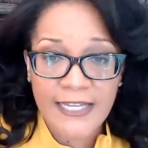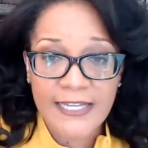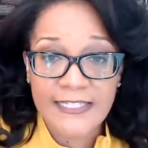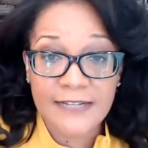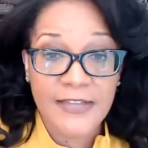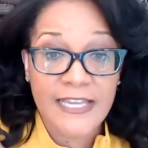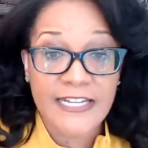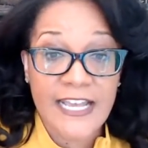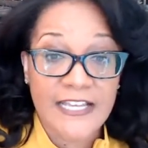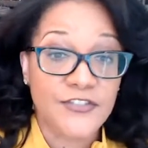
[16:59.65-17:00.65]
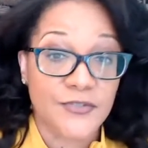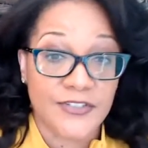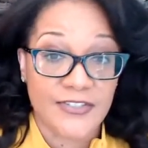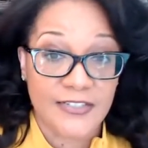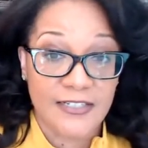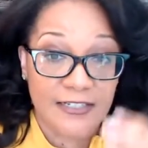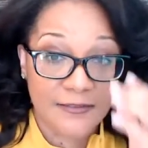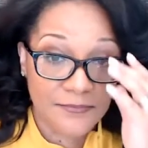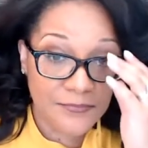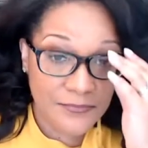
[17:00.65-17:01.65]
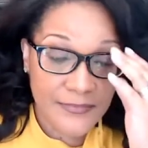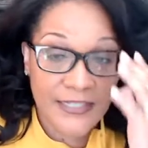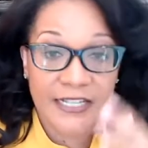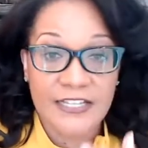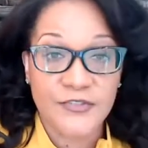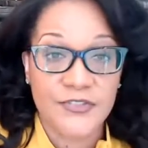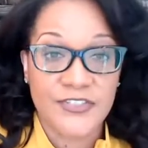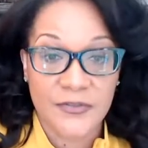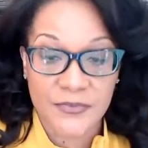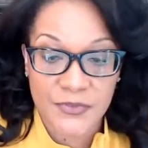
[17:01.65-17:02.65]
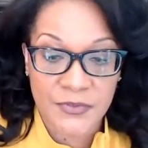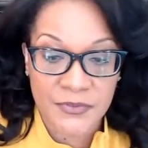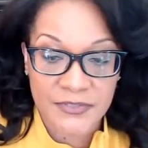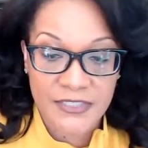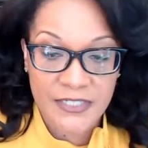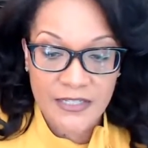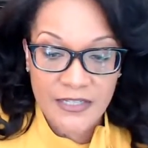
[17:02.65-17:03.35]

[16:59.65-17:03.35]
and any interest that was earned.